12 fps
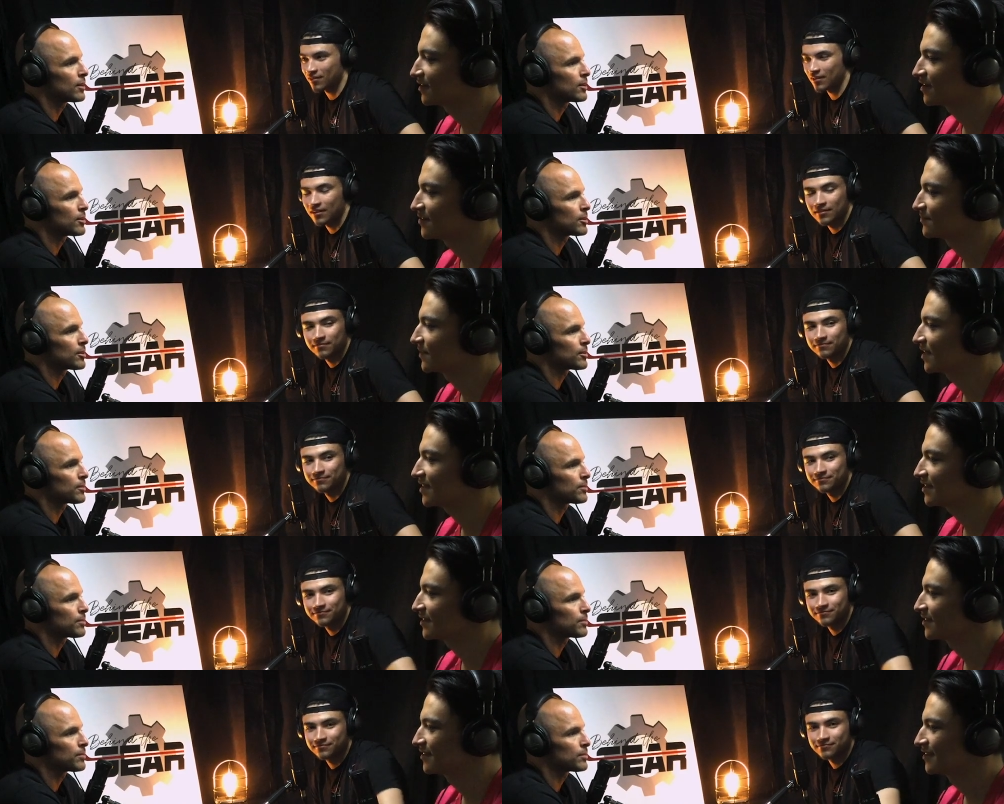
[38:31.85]
Speaker 1: um, I
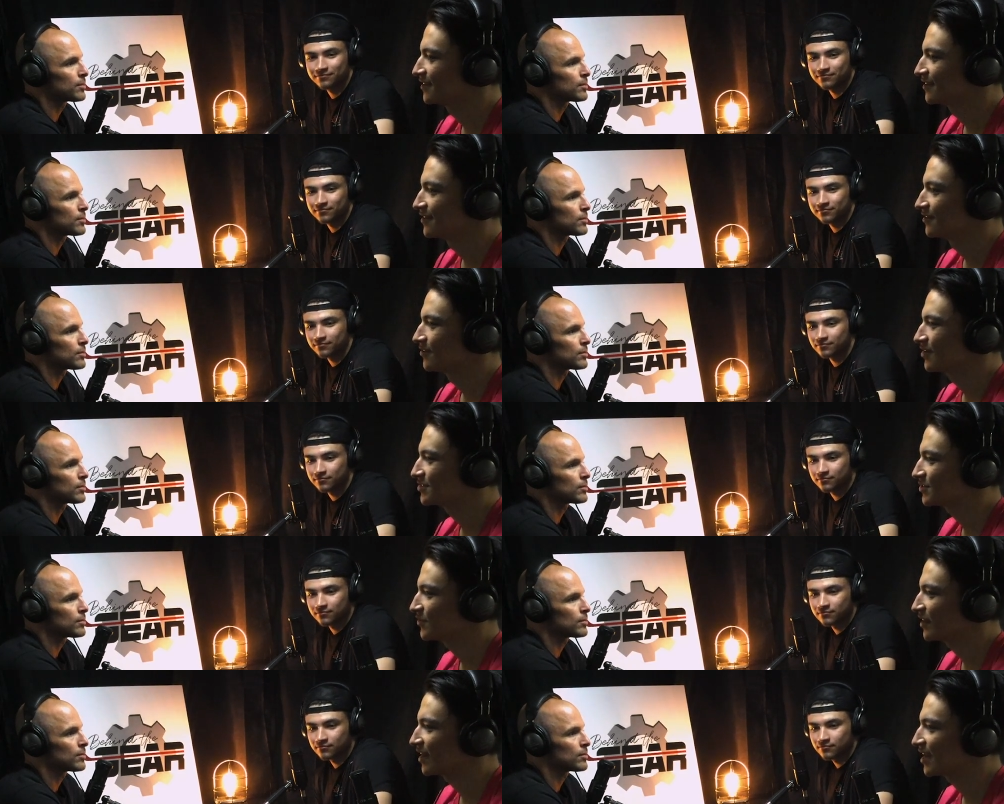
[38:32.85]
think once we
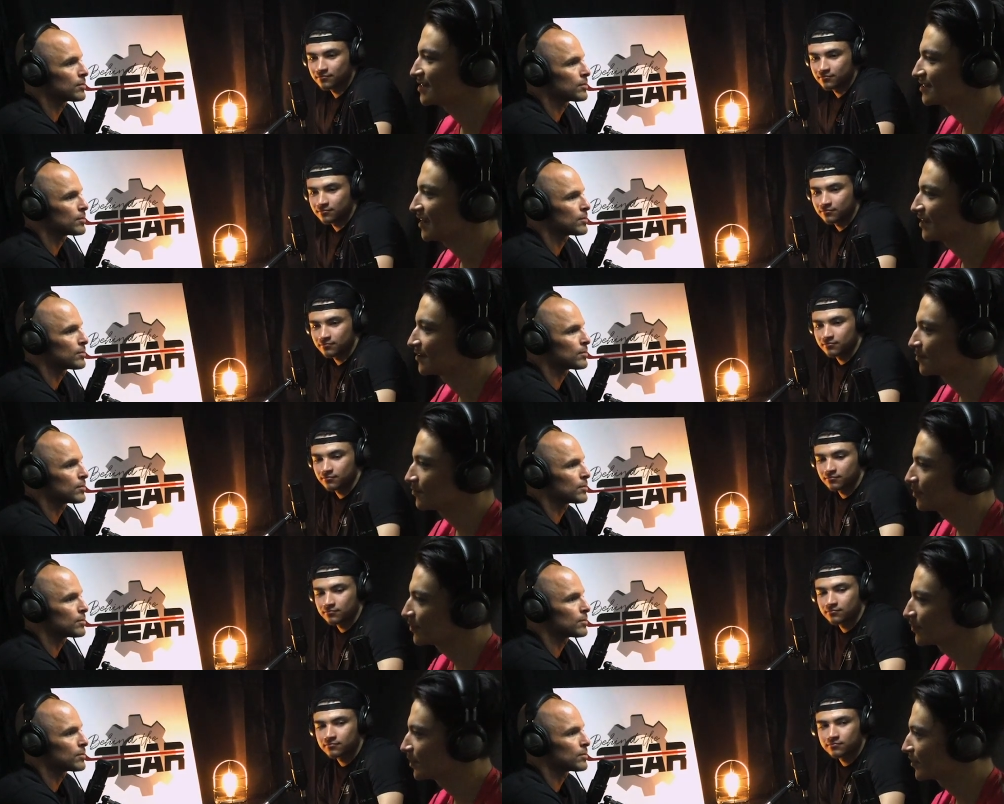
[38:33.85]
realized like we
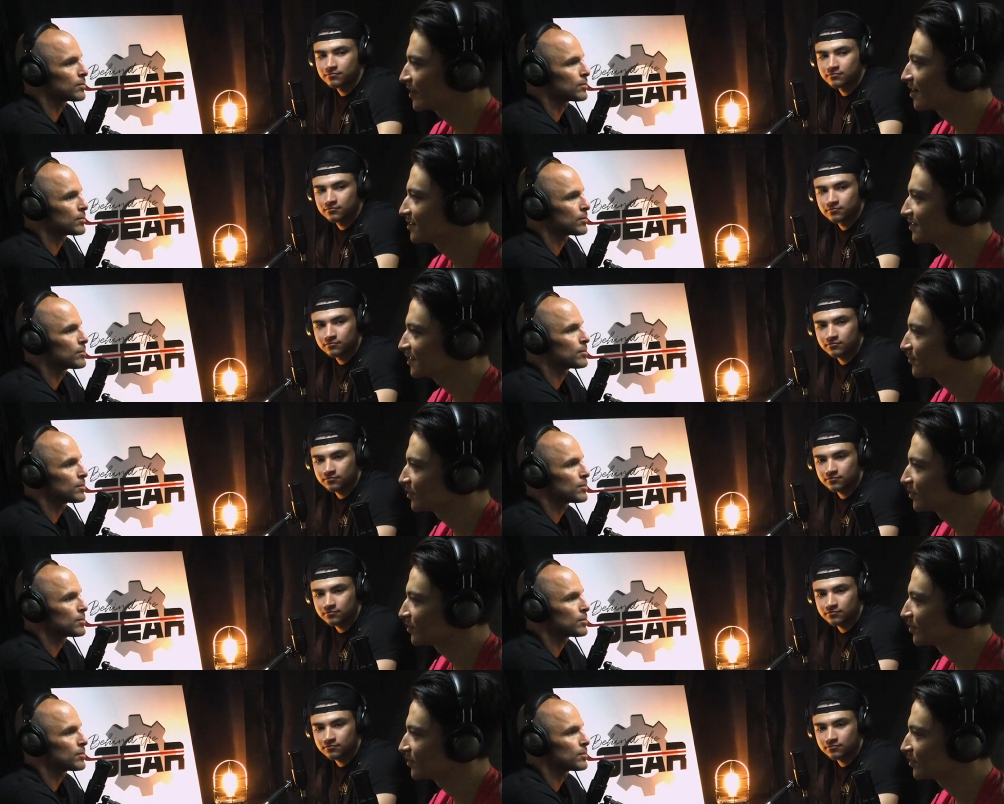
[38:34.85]
were we were a young team.